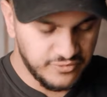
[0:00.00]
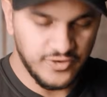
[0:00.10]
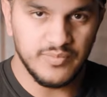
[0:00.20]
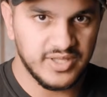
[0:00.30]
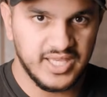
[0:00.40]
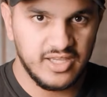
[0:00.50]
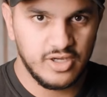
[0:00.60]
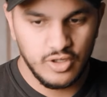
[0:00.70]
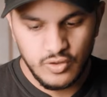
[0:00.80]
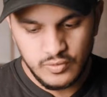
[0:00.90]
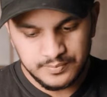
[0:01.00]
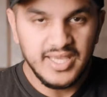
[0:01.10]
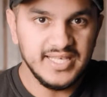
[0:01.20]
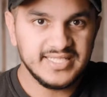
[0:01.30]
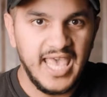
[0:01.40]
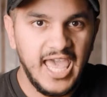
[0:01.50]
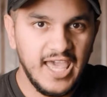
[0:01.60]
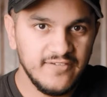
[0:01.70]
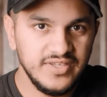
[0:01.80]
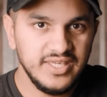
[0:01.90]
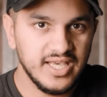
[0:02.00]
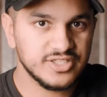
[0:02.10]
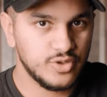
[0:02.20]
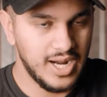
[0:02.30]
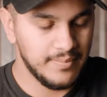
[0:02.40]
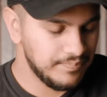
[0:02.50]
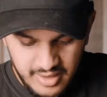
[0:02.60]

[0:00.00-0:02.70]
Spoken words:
from the get-go, is heavy as crap.